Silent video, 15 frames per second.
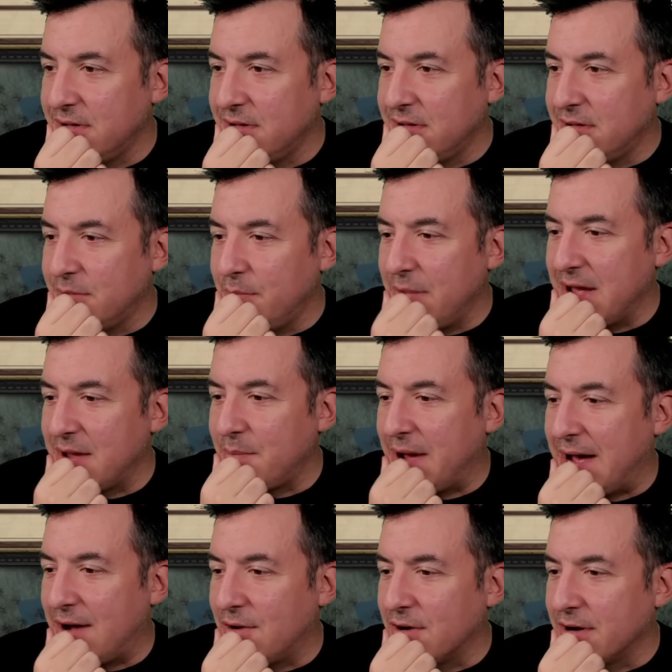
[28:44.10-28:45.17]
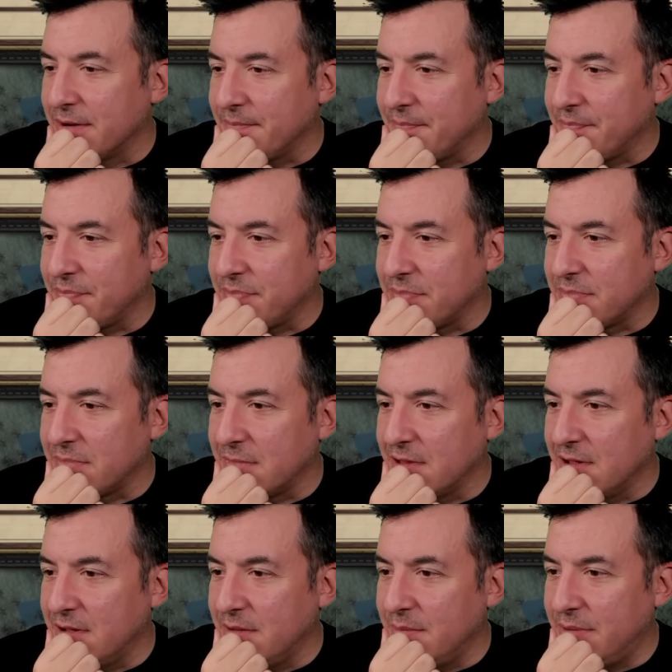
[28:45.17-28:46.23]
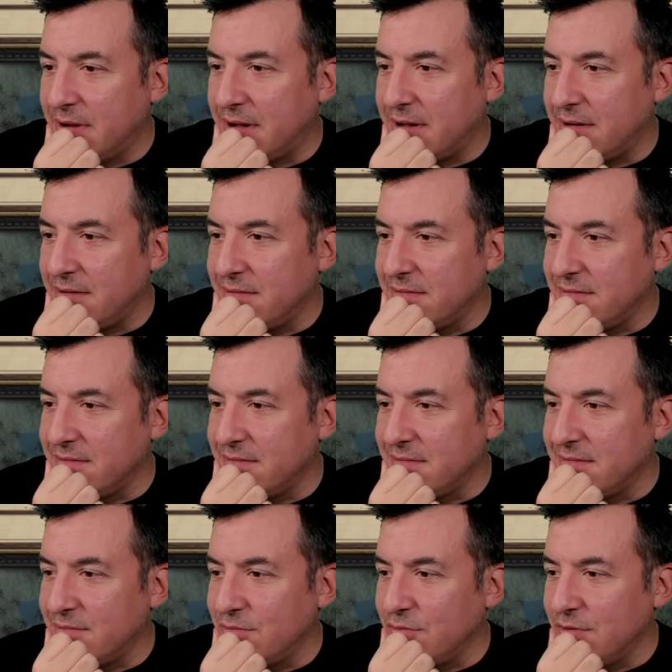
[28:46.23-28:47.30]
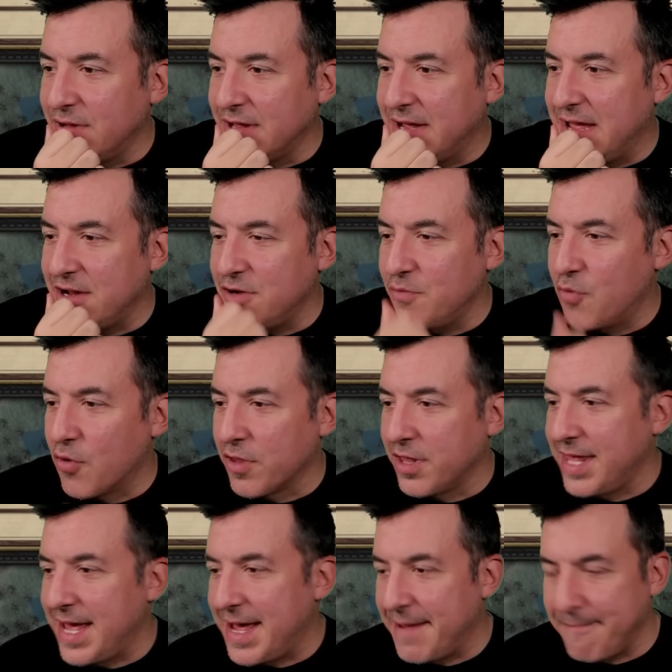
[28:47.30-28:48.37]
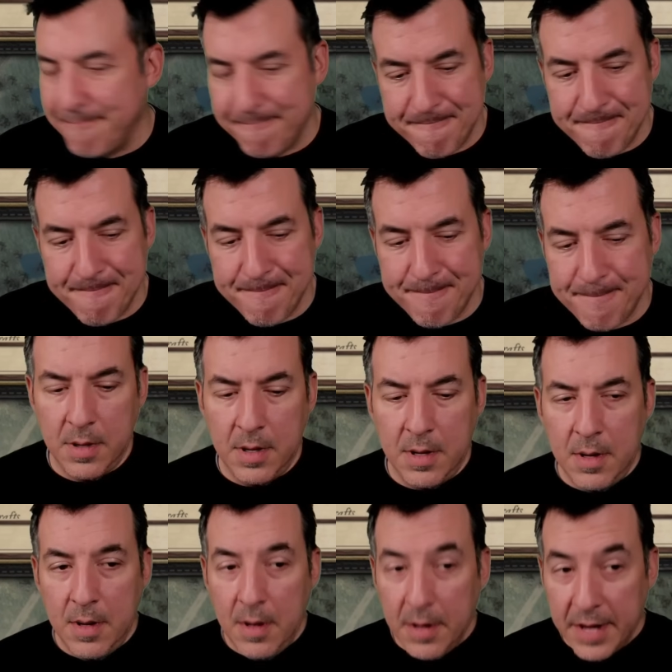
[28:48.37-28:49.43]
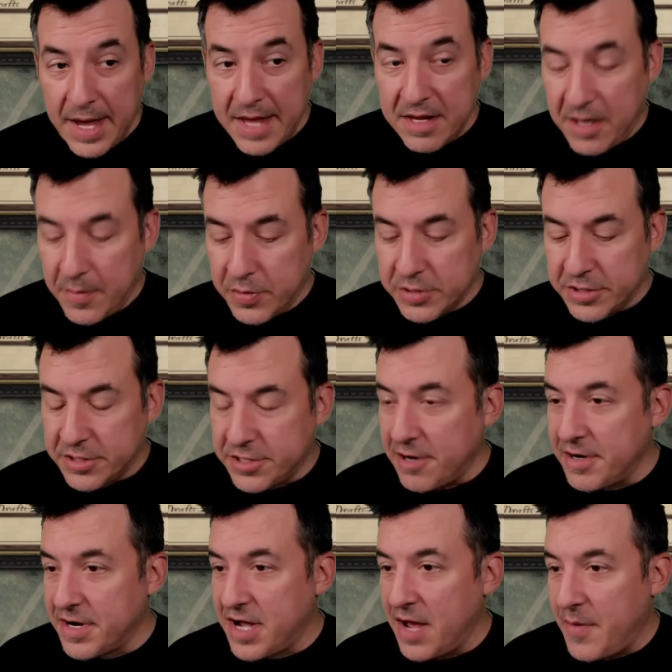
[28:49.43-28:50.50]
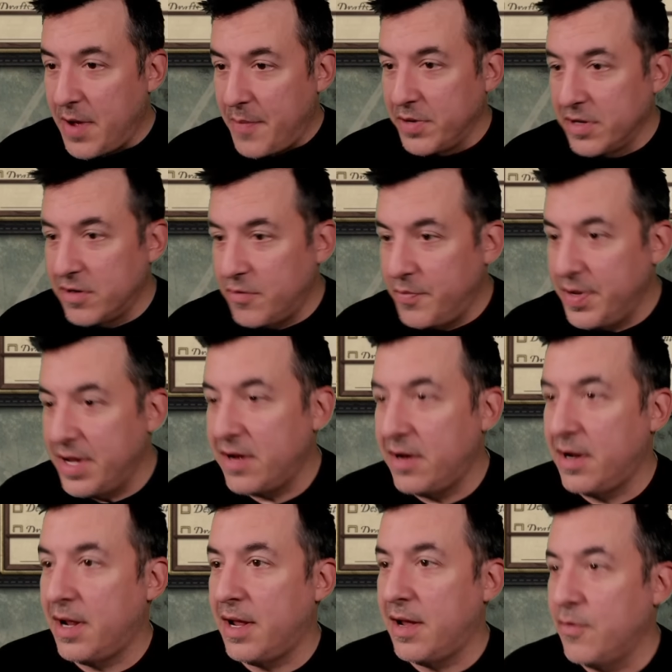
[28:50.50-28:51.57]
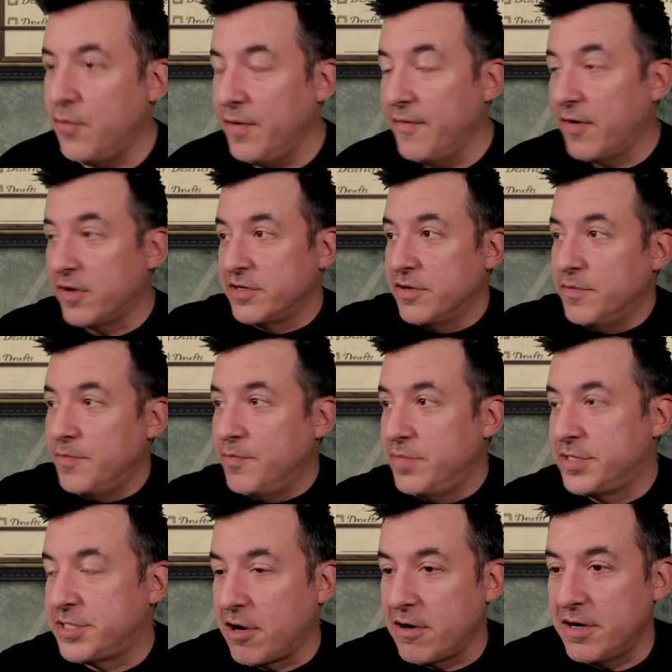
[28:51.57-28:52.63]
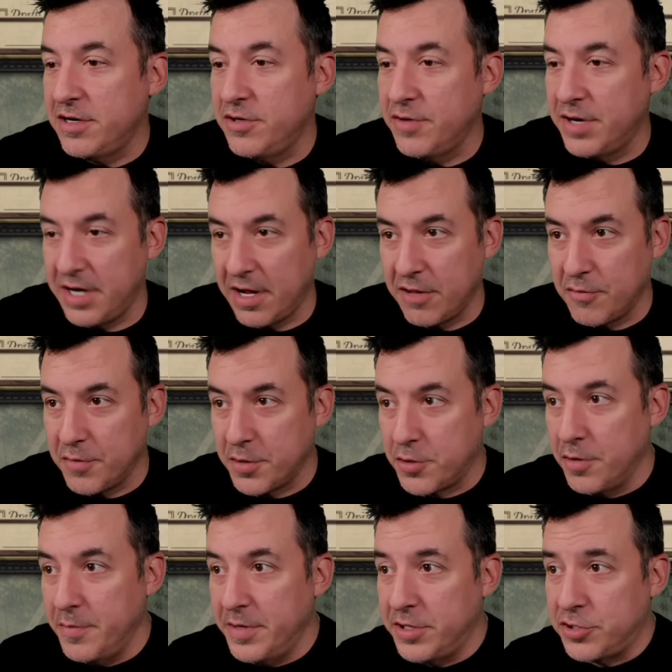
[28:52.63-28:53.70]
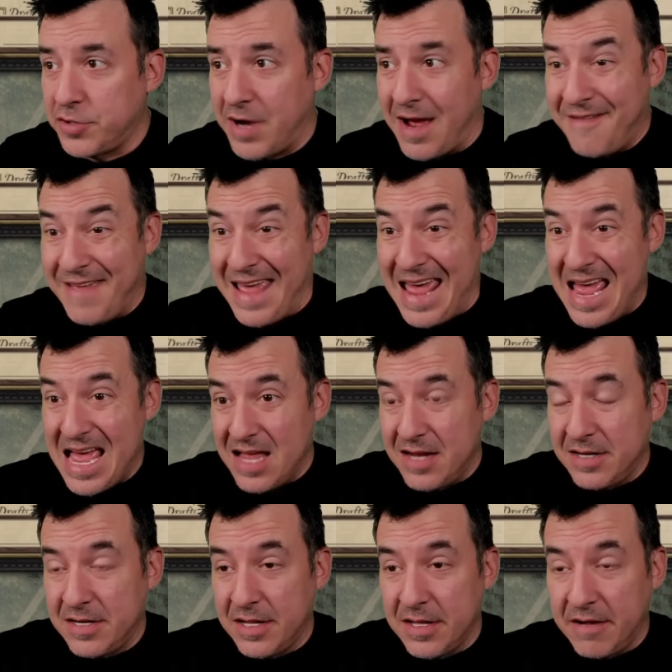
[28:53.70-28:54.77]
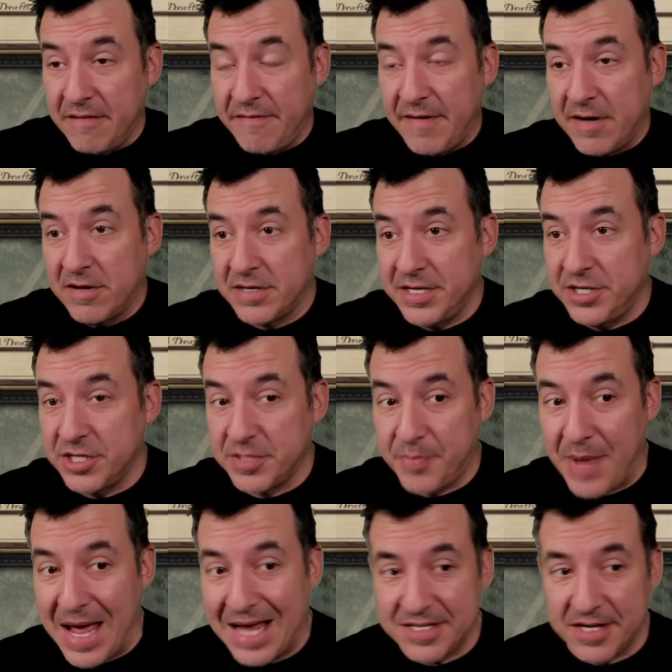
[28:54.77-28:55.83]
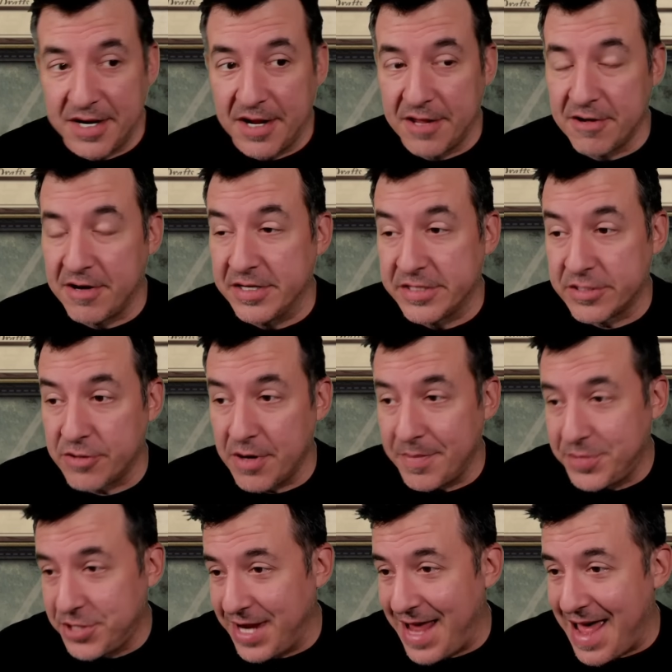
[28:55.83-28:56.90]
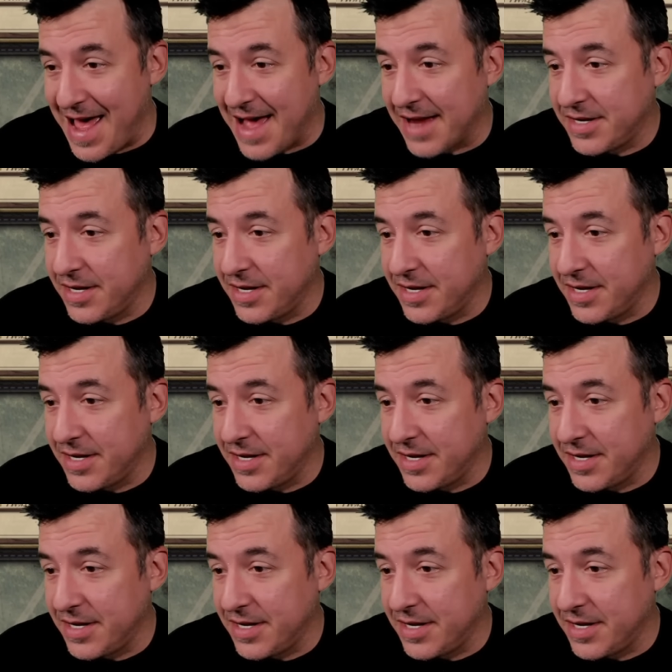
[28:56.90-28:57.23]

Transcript: manpower. But we really can't do more than that. Okay, the numbers are starting to come up a little bit. We've also started doing another recruitment drive, and the Confederacy just passed another conscription act.